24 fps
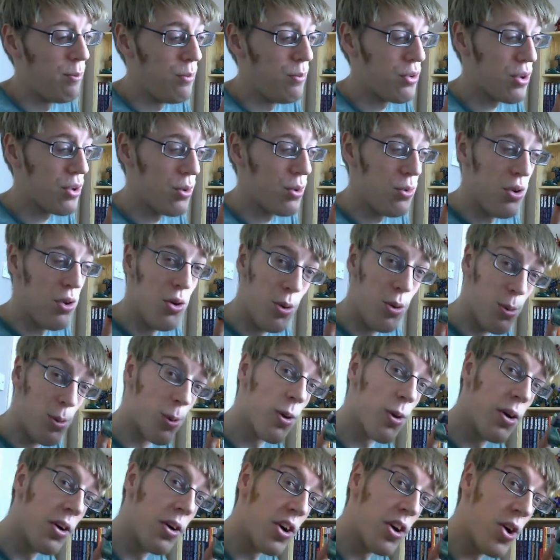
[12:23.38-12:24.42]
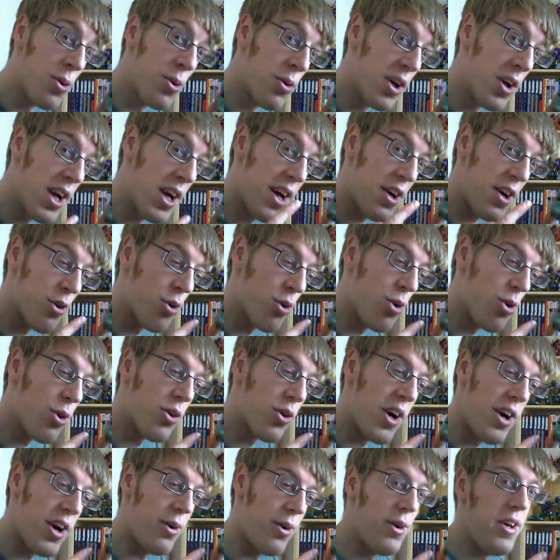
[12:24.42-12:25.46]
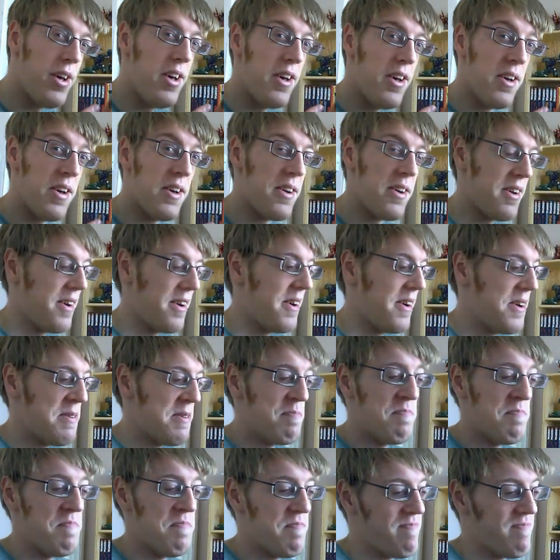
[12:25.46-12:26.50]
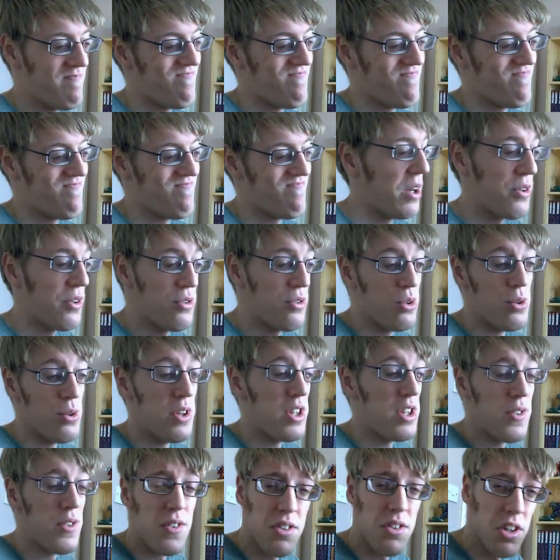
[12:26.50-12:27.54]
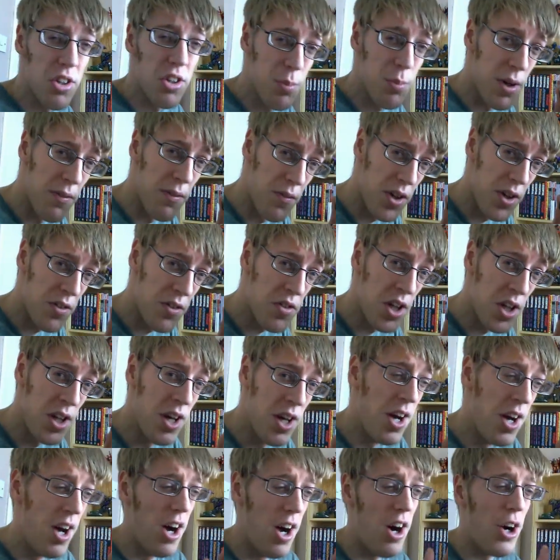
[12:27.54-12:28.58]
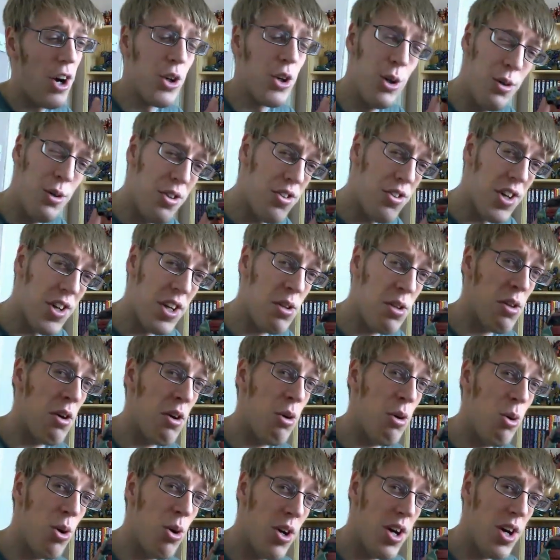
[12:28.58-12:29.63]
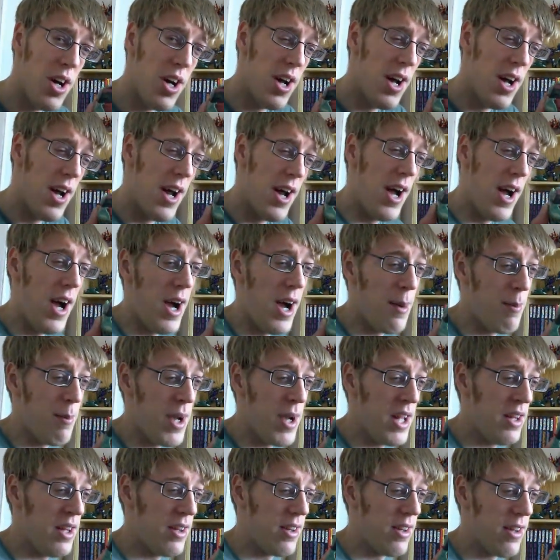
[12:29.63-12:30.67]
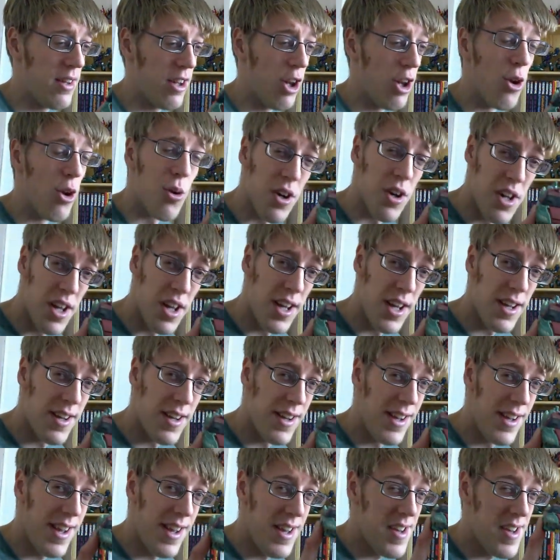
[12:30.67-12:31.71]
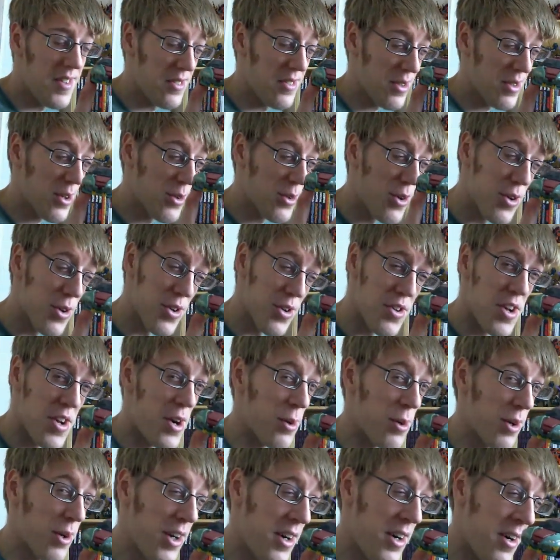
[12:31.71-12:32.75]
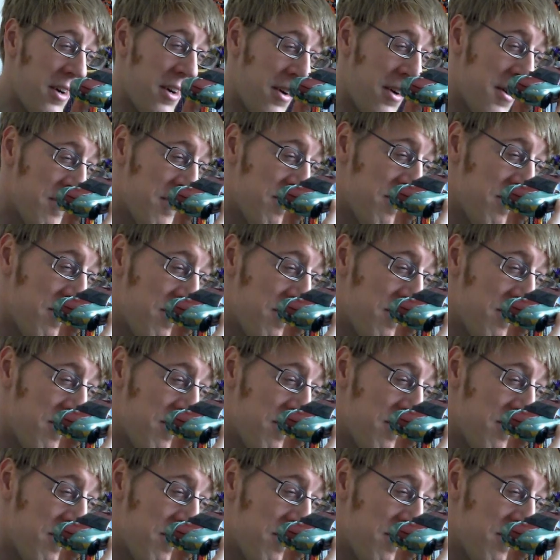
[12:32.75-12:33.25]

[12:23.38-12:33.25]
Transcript: so y'all can go and get a croc out here. When I saw this for £6.50, I couldn't say no. I mean, look at it. It's a crocodile car.